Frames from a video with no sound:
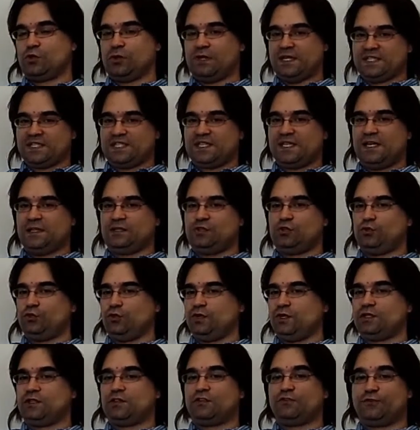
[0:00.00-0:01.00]
So let's get
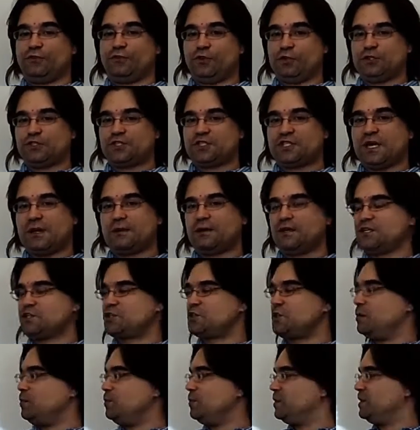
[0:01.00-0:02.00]
to it. First, I'm going to
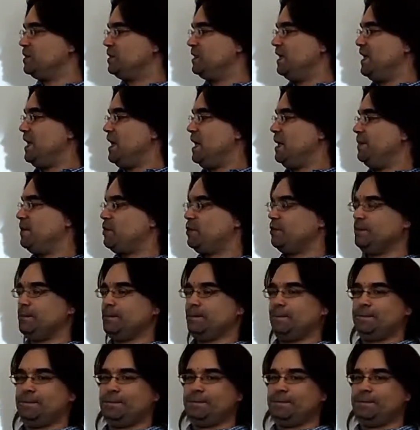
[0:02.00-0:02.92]
start with the diameter.